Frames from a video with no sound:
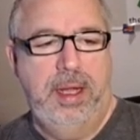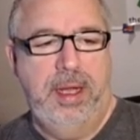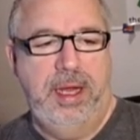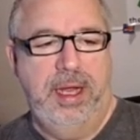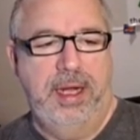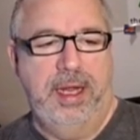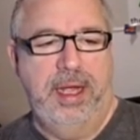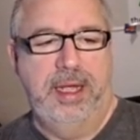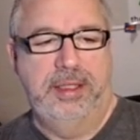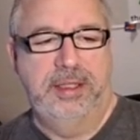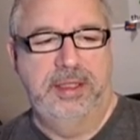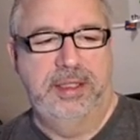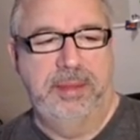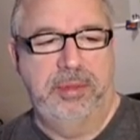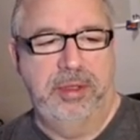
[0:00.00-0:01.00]
And uh, it's
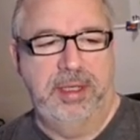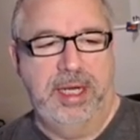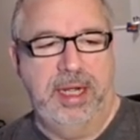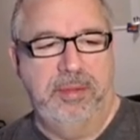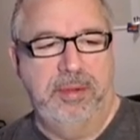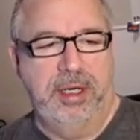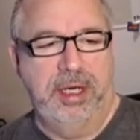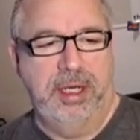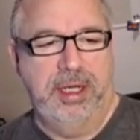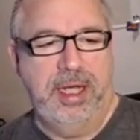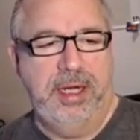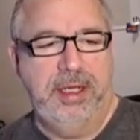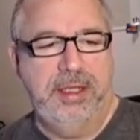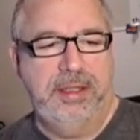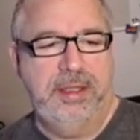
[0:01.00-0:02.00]
just simpler now. We're going to
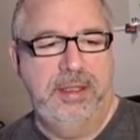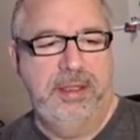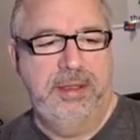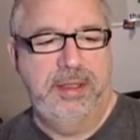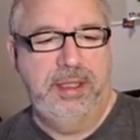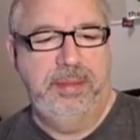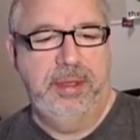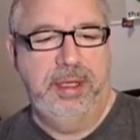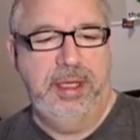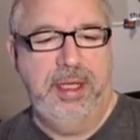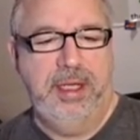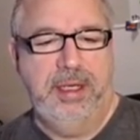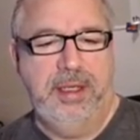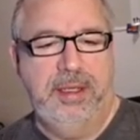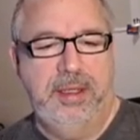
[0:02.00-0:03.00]
cut it, sleep
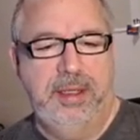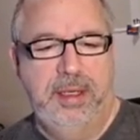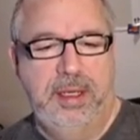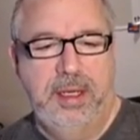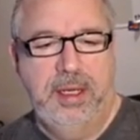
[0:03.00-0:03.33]
again.